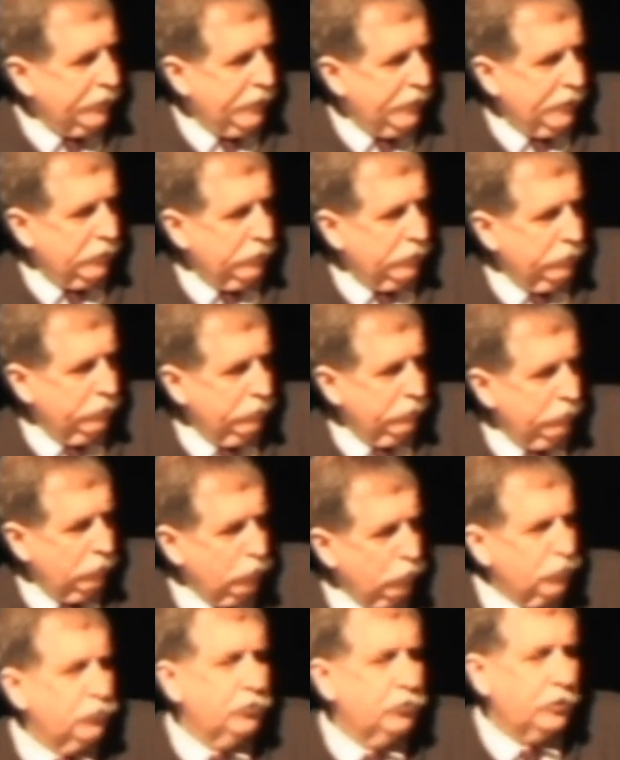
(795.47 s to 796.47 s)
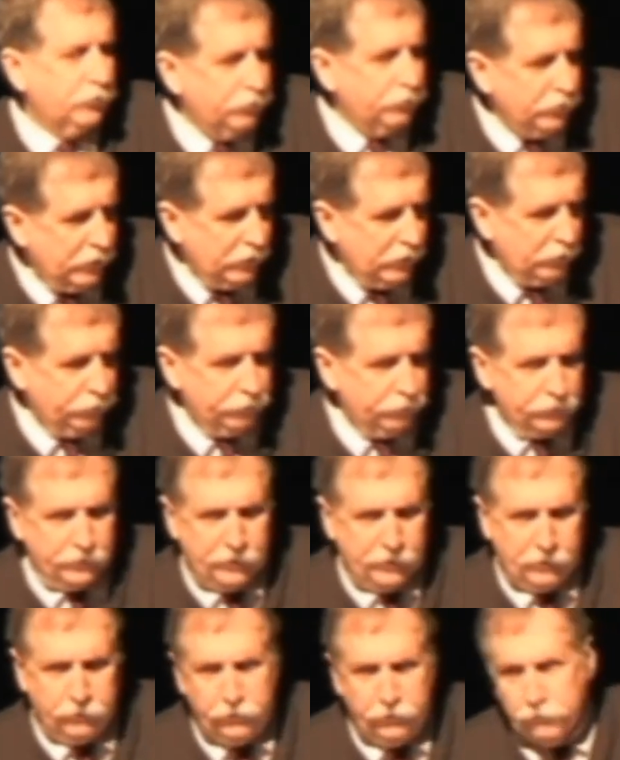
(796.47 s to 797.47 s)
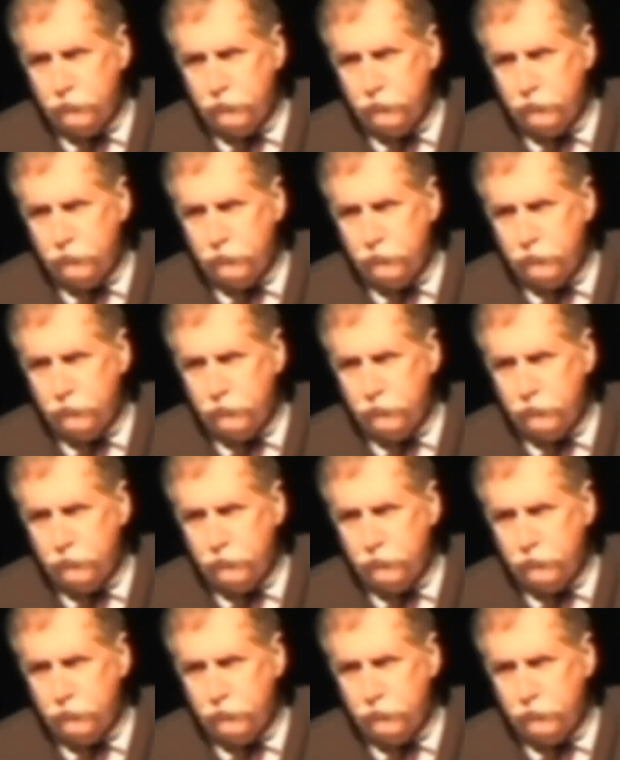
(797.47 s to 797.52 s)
gallon or $6 a gallon?